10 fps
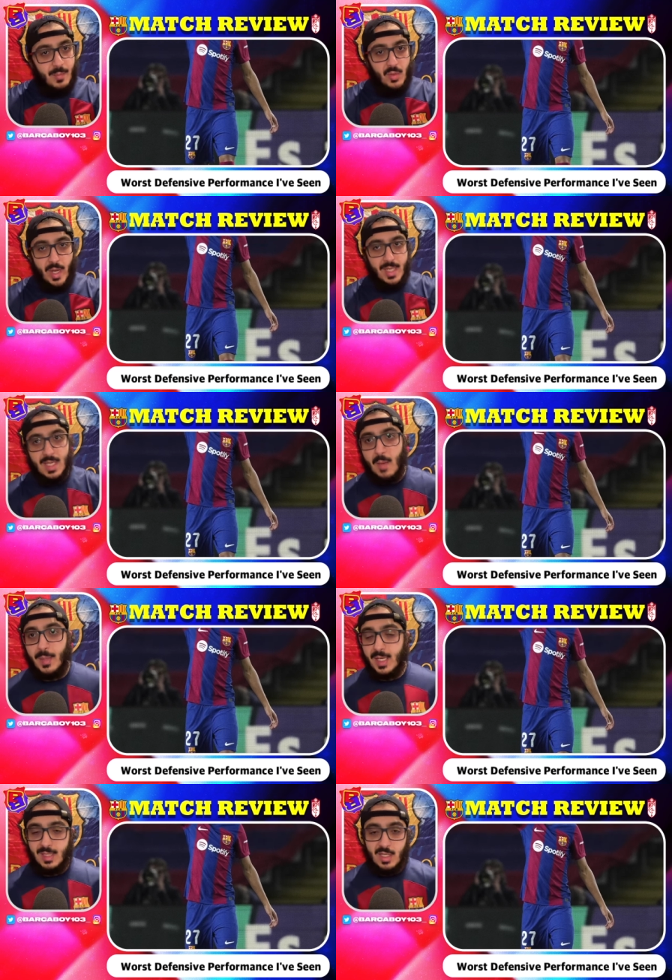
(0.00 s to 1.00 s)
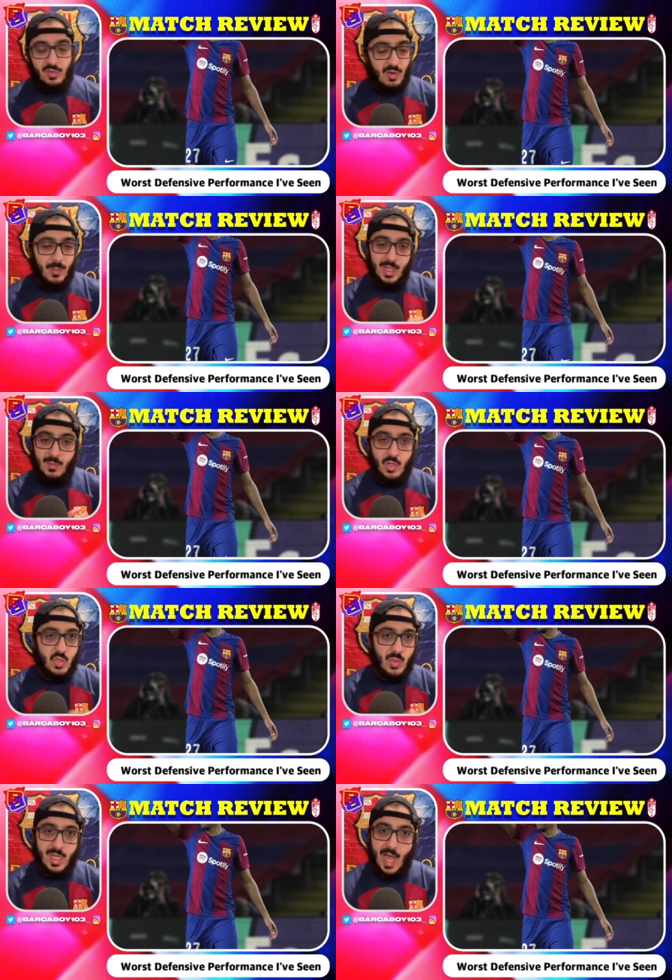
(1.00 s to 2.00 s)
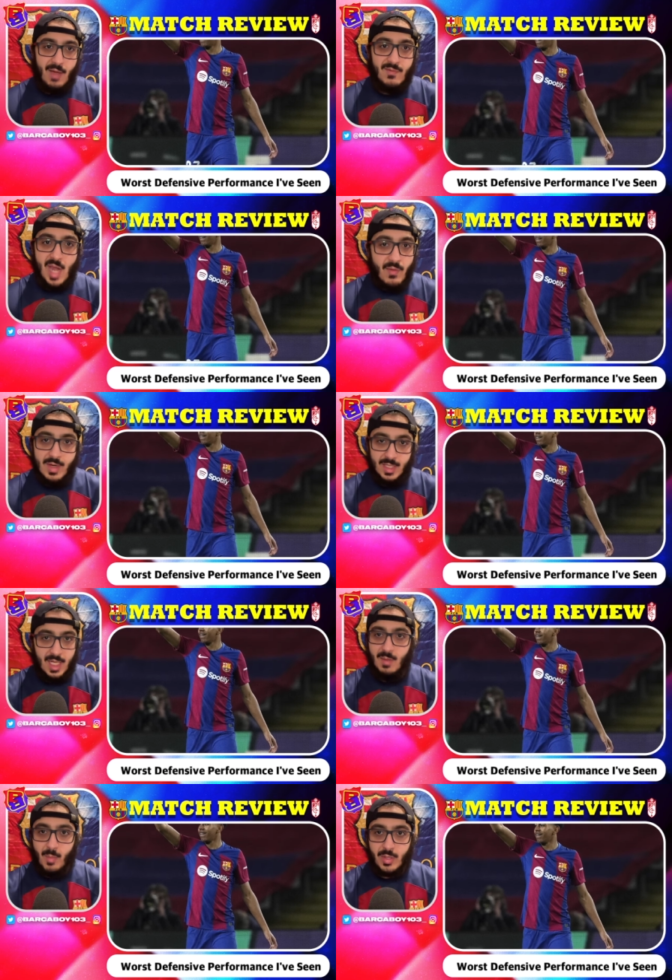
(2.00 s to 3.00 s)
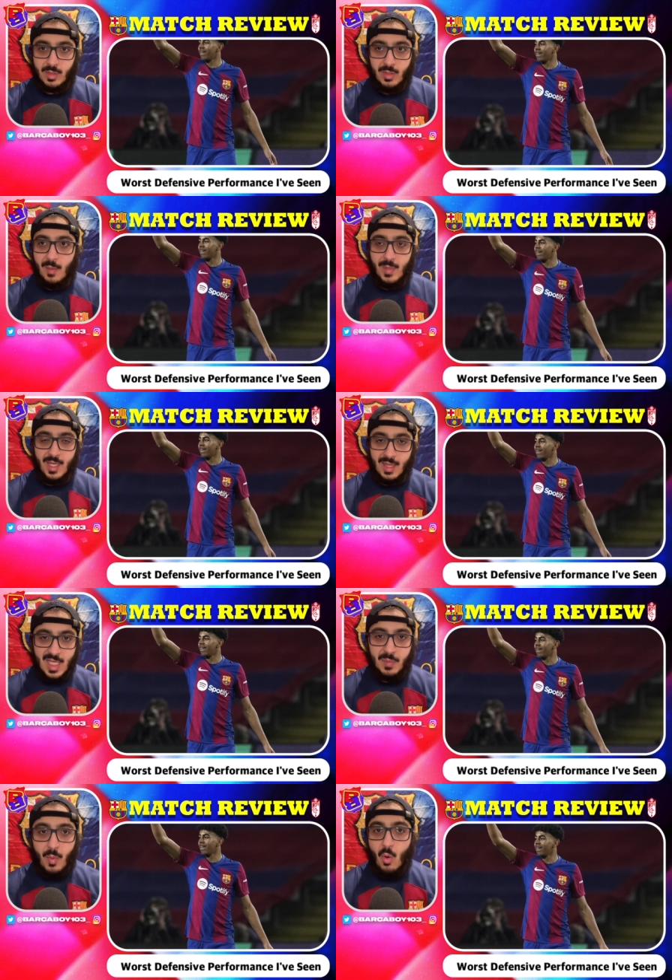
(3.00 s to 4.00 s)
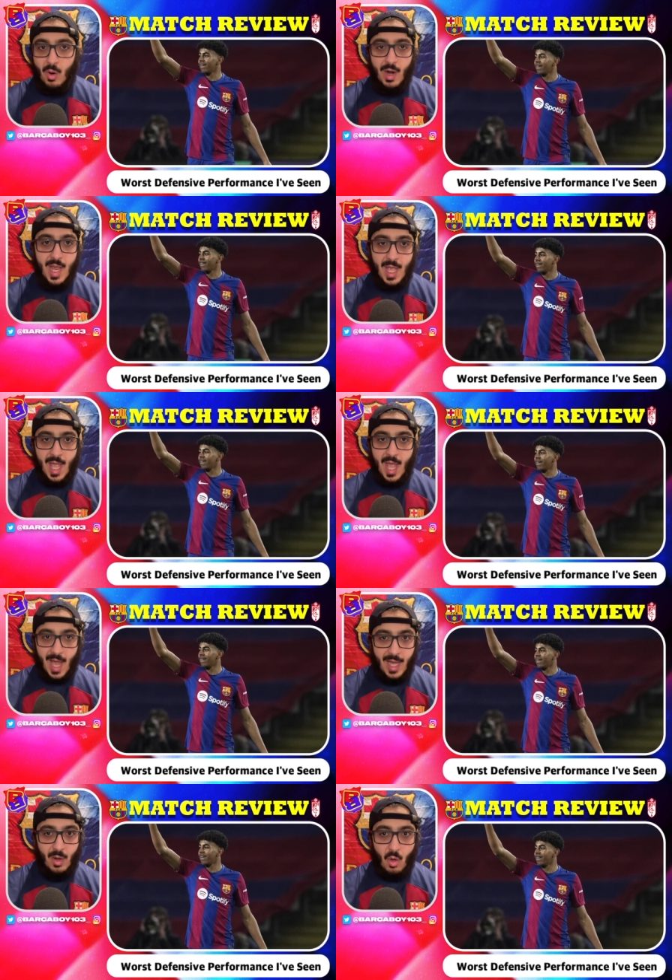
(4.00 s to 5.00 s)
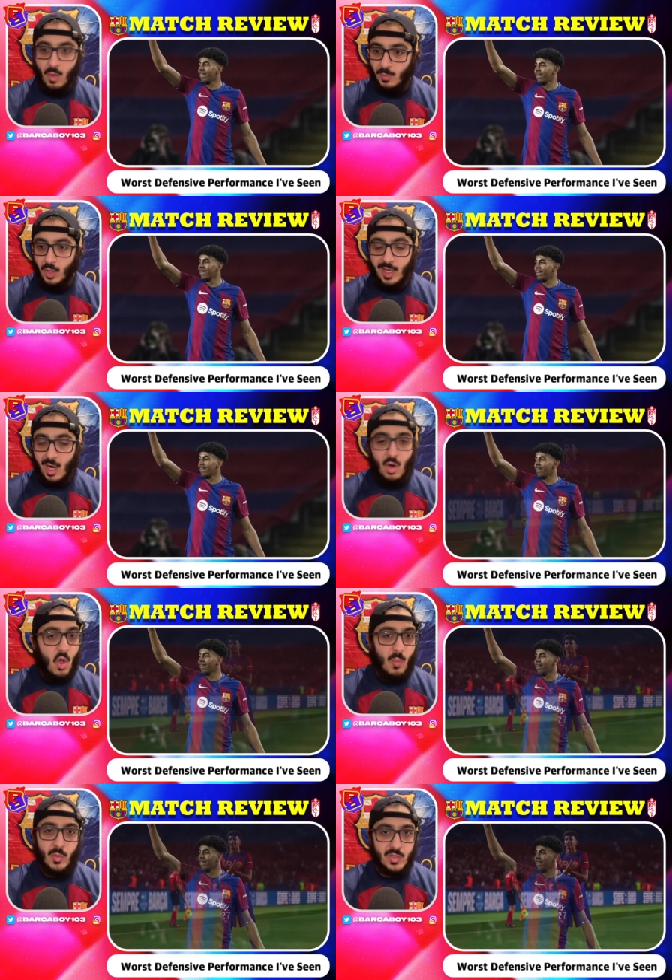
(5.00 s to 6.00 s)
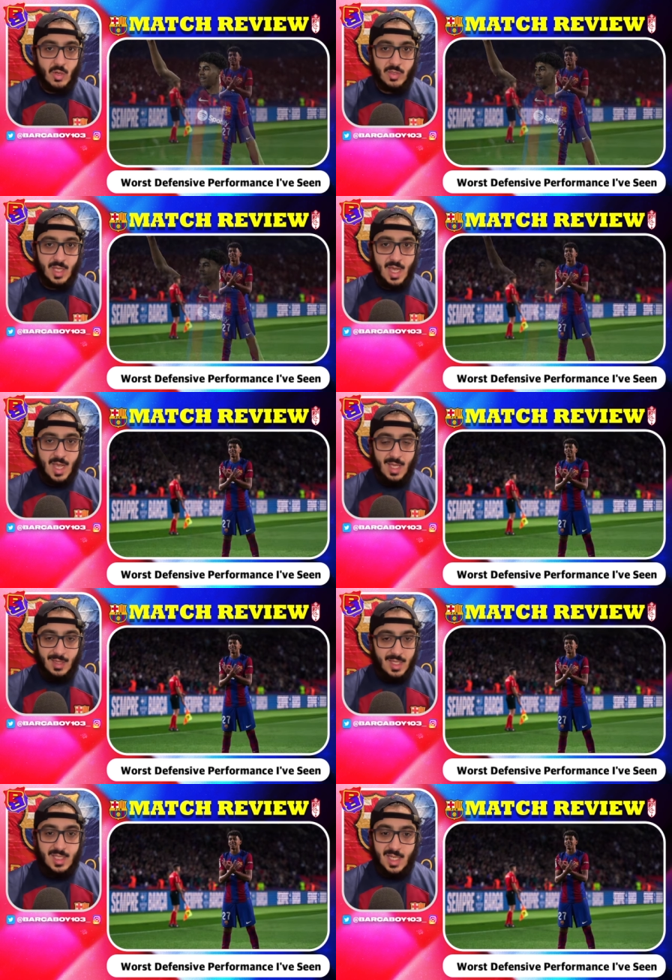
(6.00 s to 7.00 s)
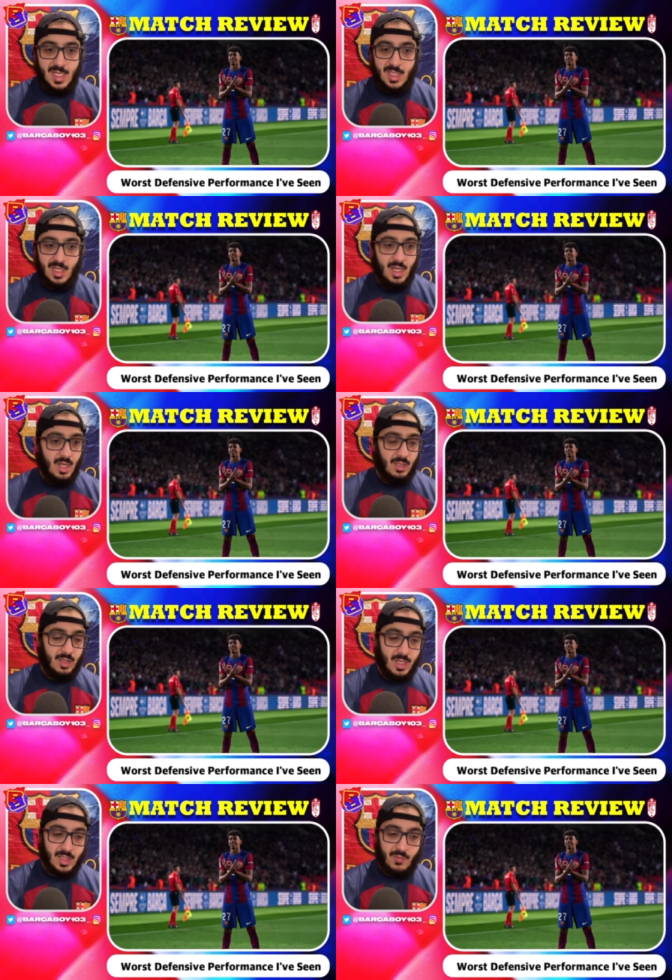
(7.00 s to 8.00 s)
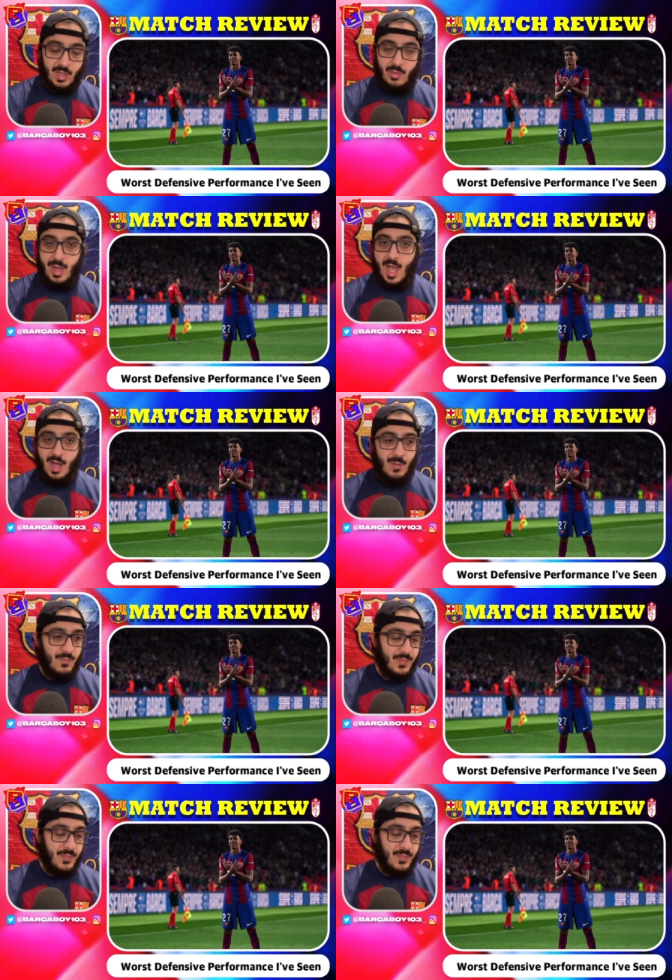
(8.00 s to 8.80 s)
Nou ASAP because this form at the Montjuic, I've never seen Barcelona be this poor at home. Look at our home results this season: loss to Villarreal,